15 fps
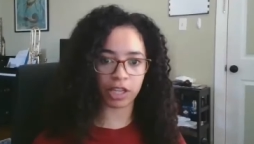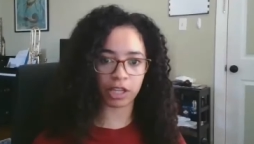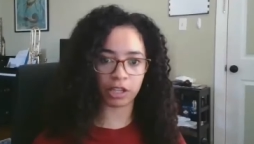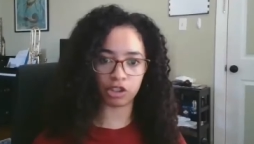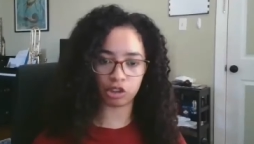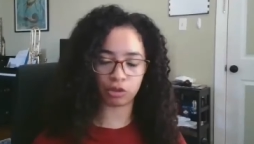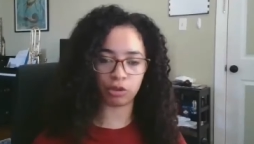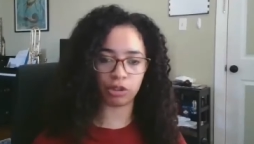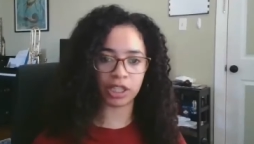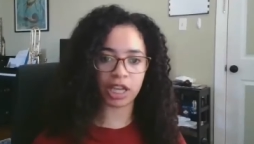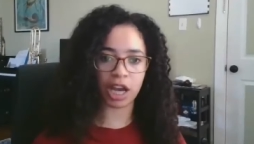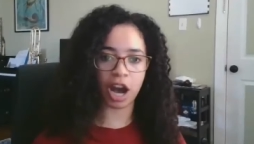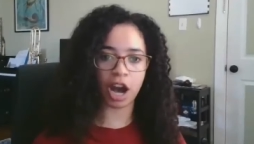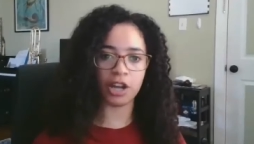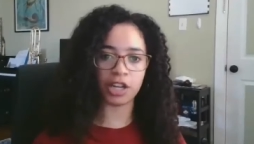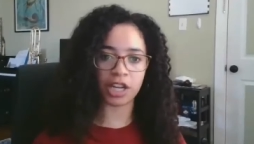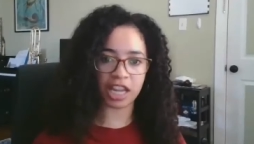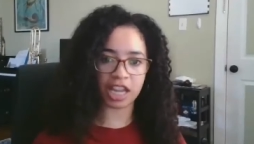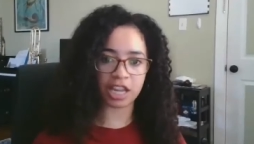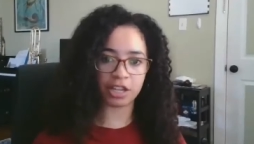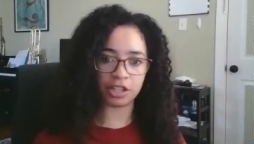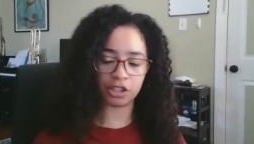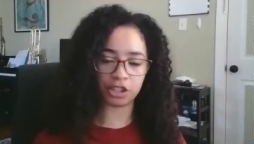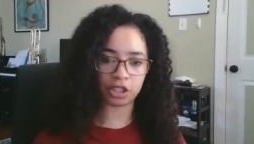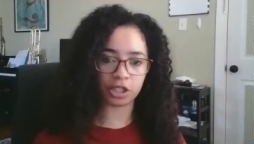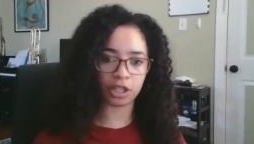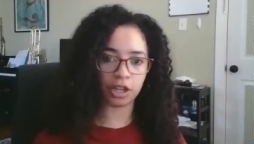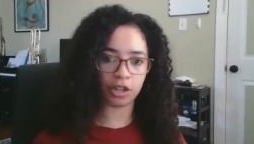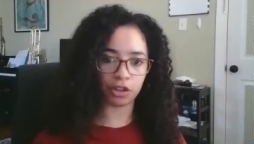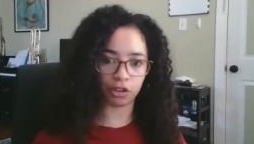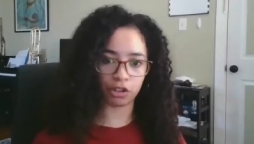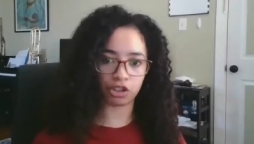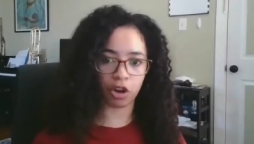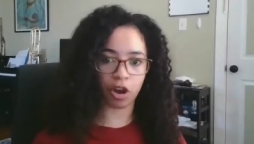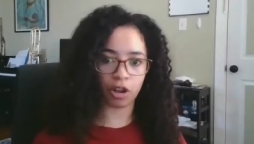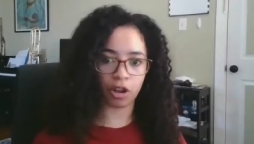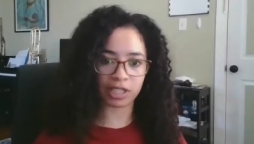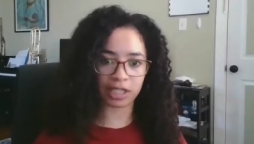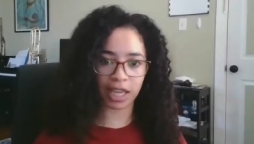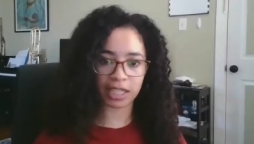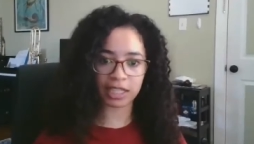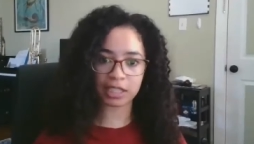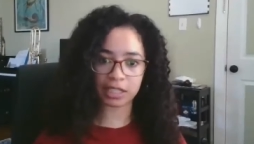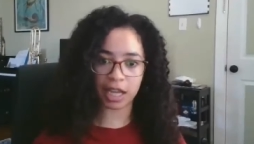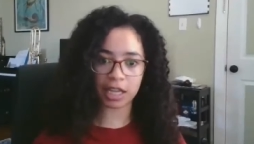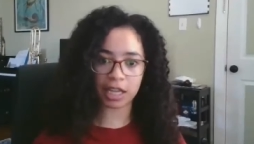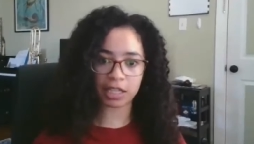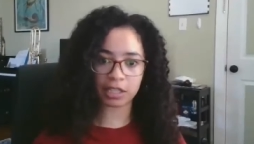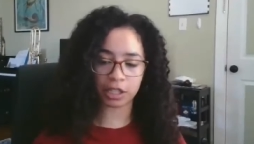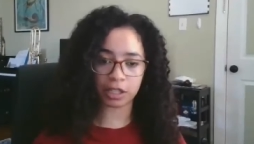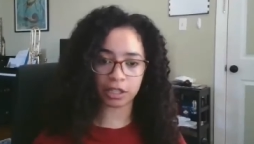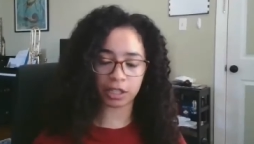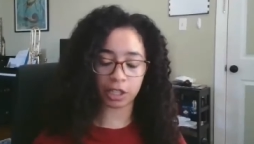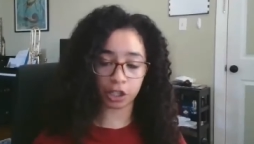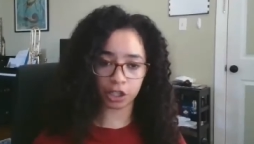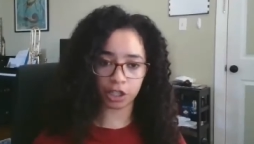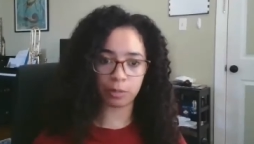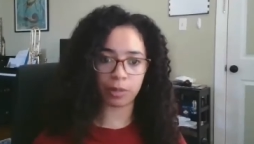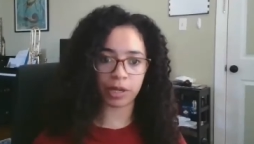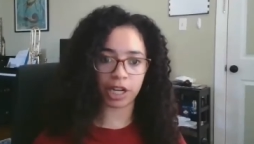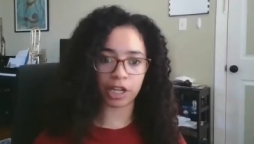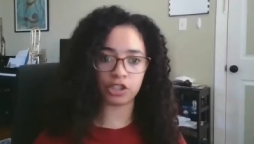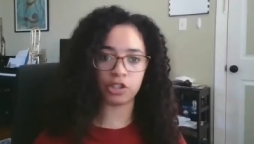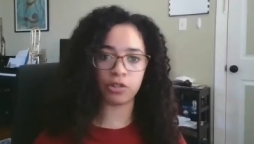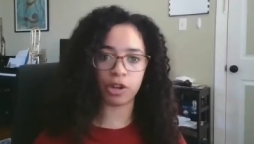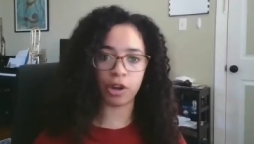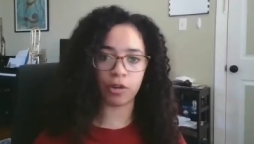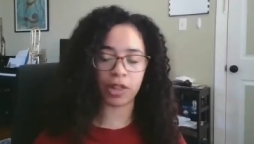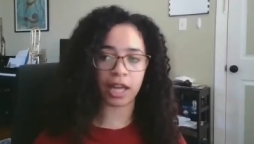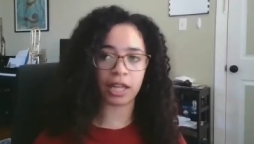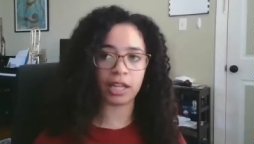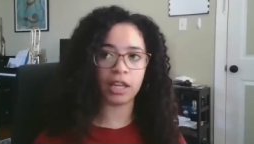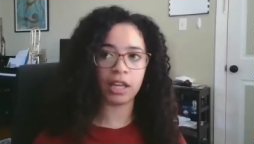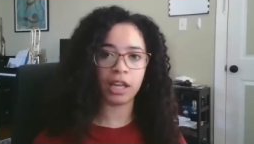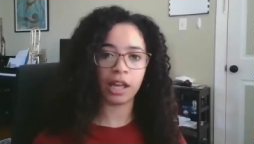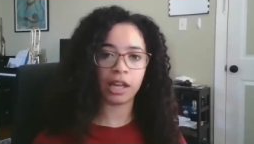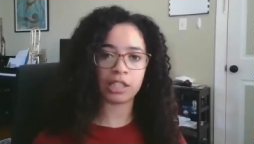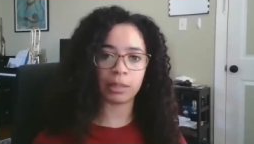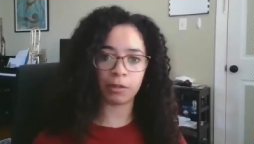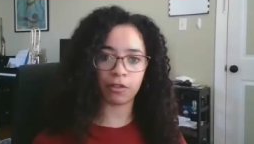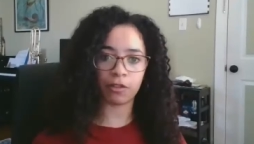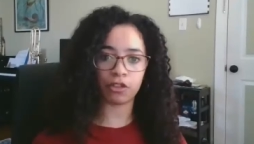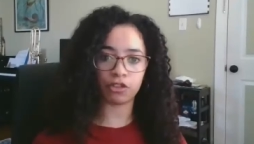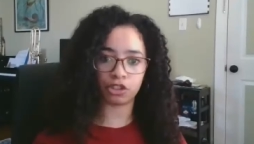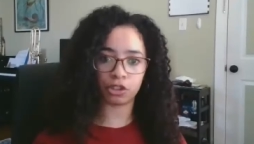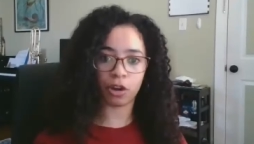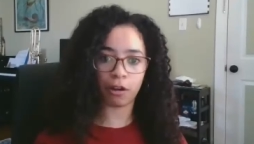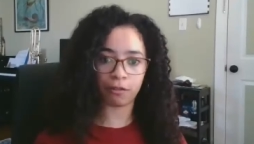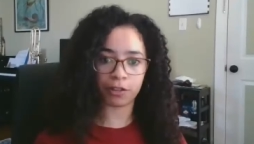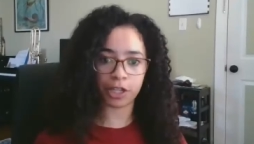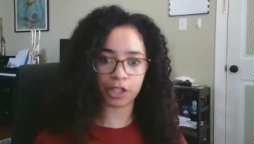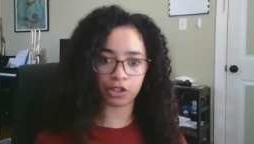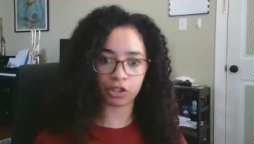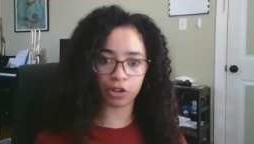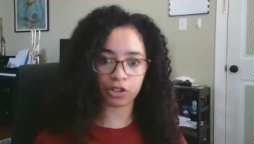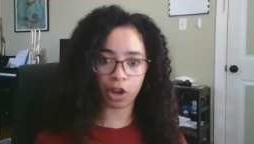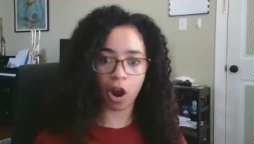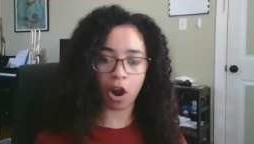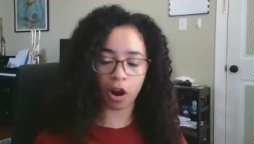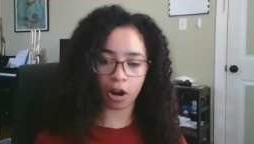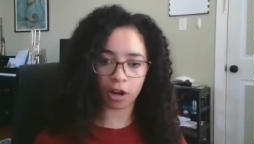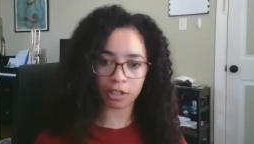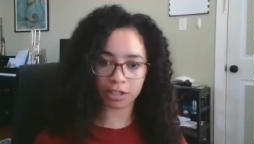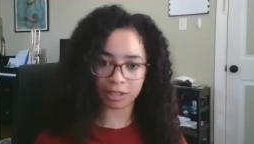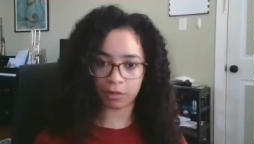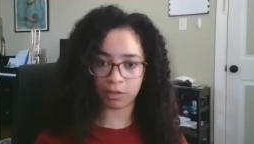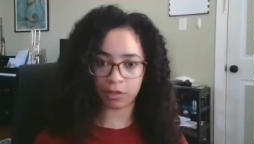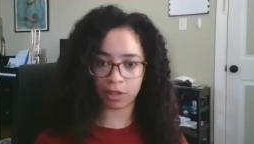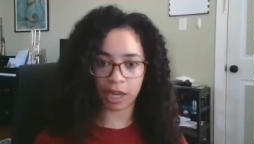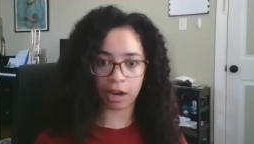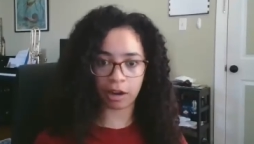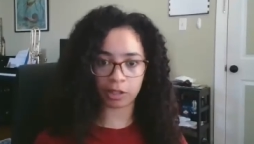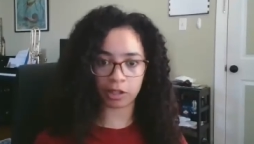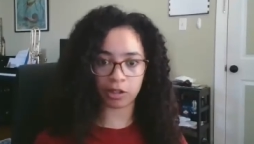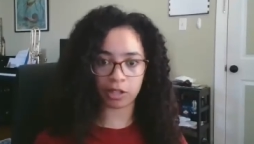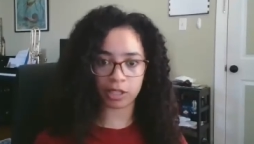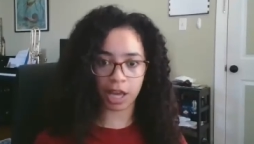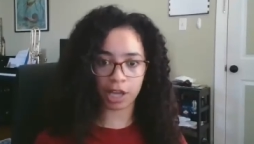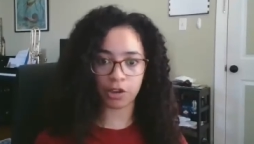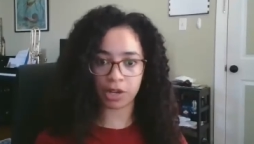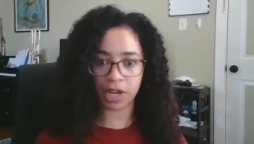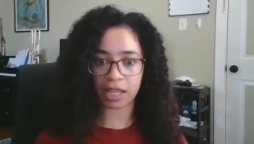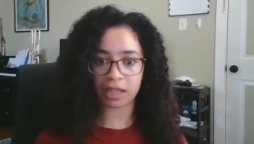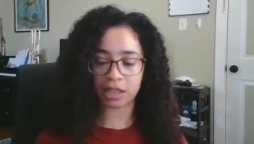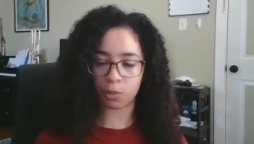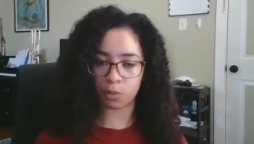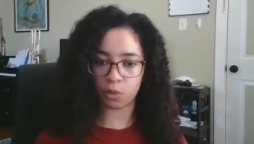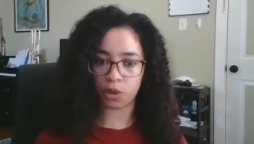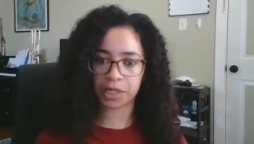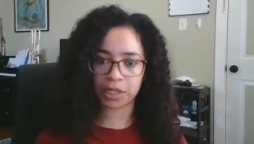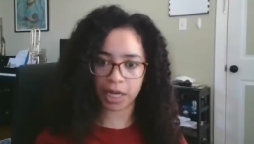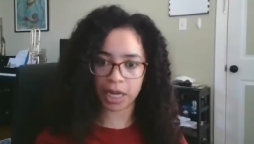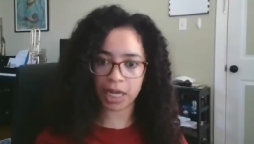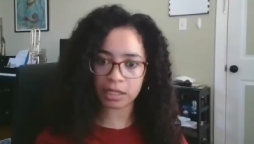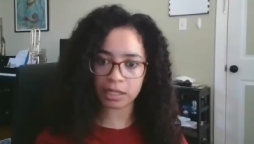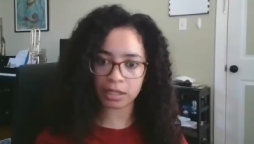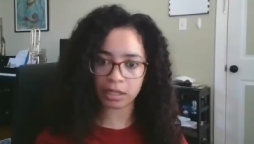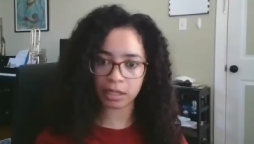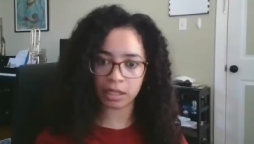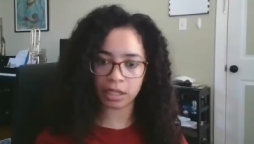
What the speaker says: could truly unhinge their jaws like snakes could, but I do know that some of those jaw features are some of the characters that unite them with snakes.